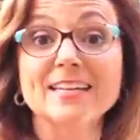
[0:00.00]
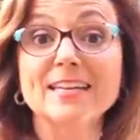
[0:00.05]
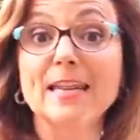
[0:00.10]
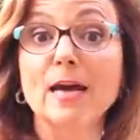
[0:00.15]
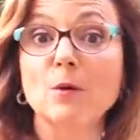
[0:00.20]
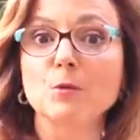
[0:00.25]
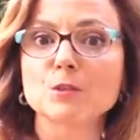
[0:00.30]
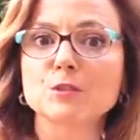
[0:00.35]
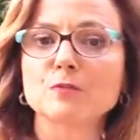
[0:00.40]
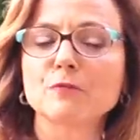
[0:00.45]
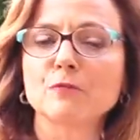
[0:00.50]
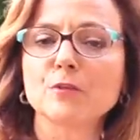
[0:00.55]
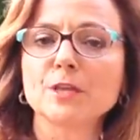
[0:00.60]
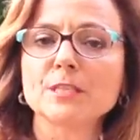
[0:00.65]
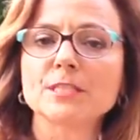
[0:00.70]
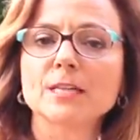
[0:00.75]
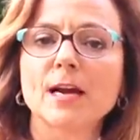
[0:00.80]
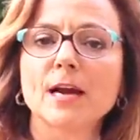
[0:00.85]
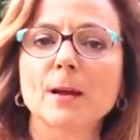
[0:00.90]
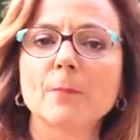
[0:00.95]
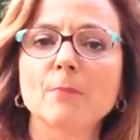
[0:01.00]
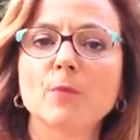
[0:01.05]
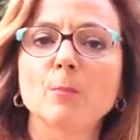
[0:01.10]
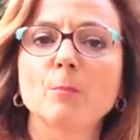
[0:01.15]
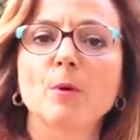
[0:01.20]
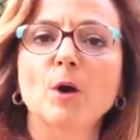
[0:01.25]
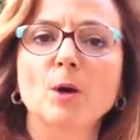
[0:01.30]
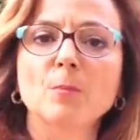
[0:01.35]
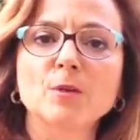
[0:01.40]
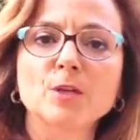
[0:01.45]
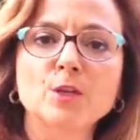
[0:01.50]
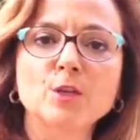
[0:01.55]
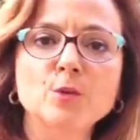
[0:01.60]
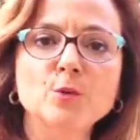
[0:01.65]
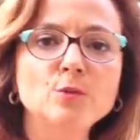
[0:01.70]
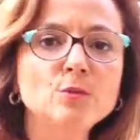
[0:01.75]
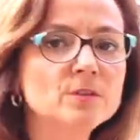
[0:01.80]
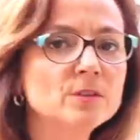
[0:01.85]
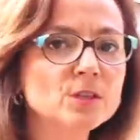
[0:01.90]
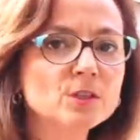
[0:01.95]
Now it's free time. The barbecue
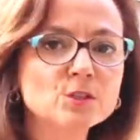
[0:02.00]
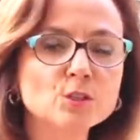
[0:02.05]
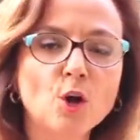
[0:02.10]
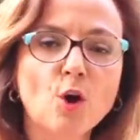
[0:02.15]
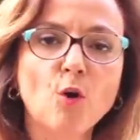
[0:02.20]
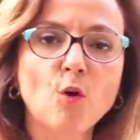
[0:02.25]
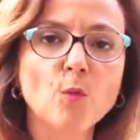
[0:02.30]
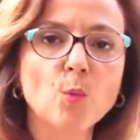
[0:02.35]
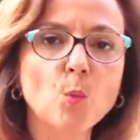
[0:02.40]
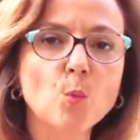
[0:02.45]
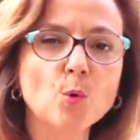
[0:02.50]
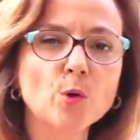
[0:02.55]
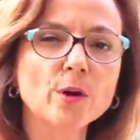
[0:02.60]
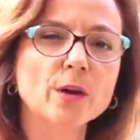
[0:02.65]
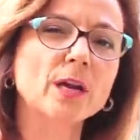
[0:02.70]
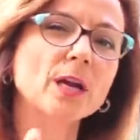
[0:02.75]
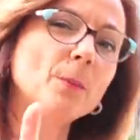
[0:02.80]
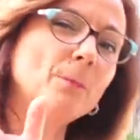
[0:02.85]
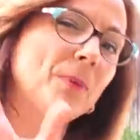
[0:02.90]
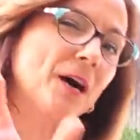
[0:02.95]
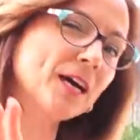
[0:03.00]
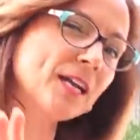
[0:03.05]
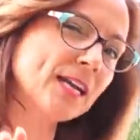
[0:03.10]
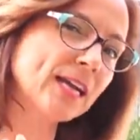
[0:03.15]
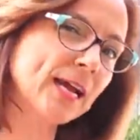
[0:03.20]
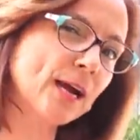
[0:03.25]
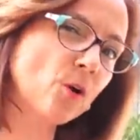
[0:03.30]
does all the work, about an